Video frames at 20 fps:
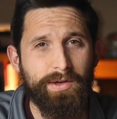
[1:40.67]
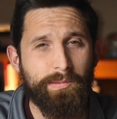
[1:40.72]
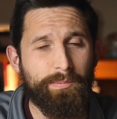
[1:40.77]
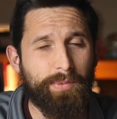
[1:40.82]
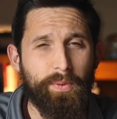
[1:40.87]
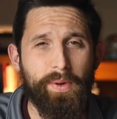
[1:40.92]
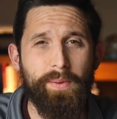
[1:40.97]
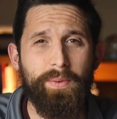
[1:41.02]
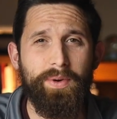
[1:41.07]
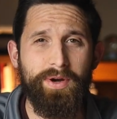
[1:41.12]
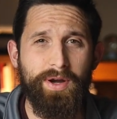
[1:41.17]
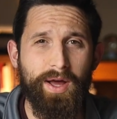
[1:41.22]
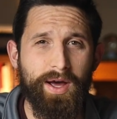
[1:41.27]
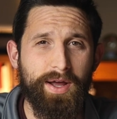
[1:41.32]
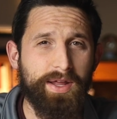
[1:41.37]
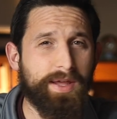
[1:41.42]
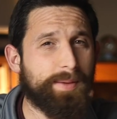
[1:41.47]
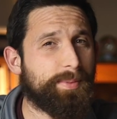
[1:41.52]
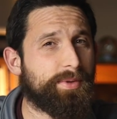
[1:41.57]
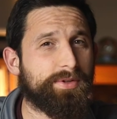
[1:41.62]
but we were
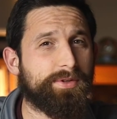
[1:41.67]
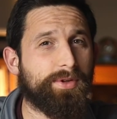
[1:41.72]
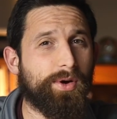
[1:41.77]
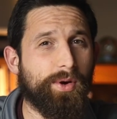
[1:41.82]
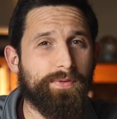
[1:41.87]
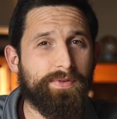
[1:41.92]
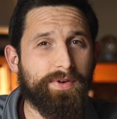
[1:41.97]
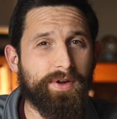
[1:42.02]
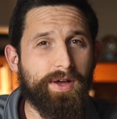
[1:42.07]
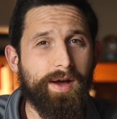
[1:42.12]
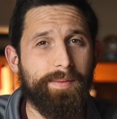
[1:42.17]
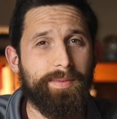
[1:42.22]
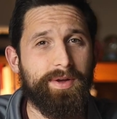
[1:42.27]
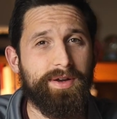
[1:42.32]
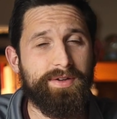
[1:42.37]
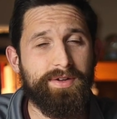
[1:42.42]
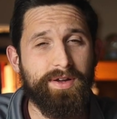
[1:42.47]
not able to overcome it,